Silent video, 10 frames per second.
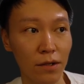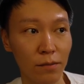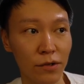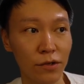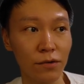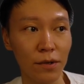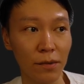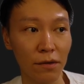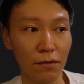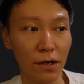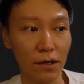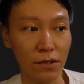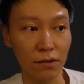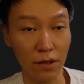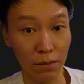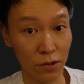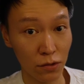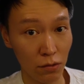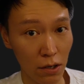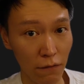number 2, number 3 until number
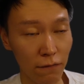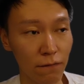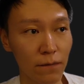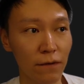12